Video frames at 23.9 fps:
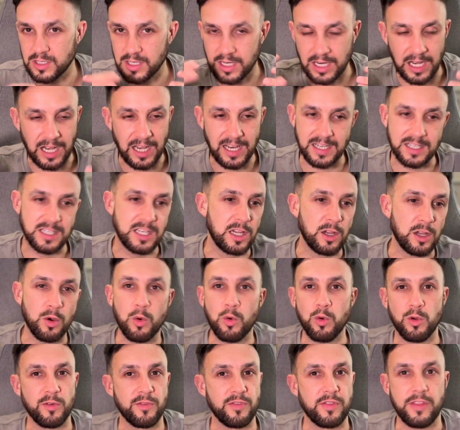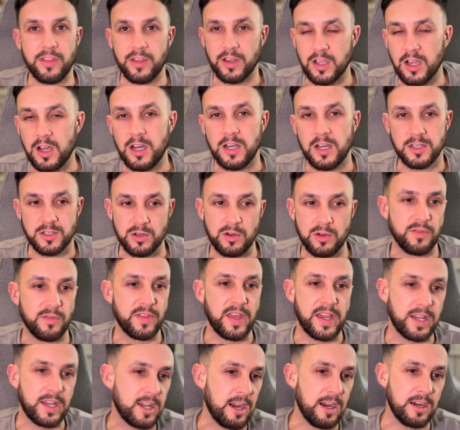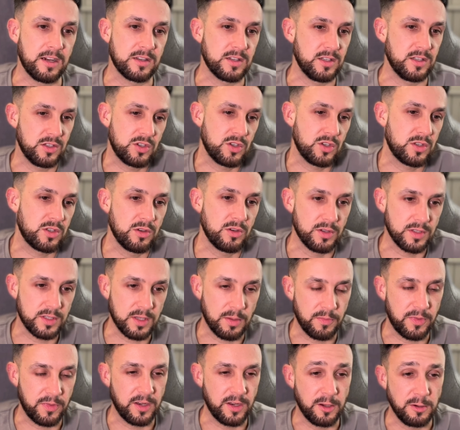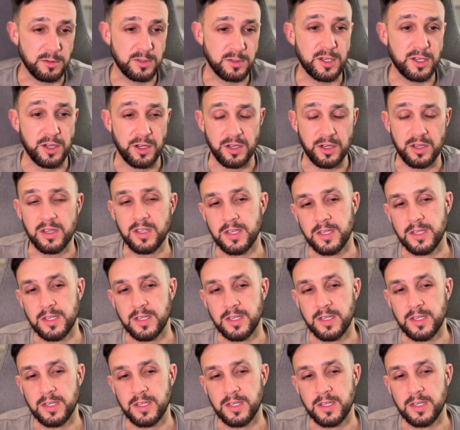collecting all of the cards of that character. It's just not something I would do.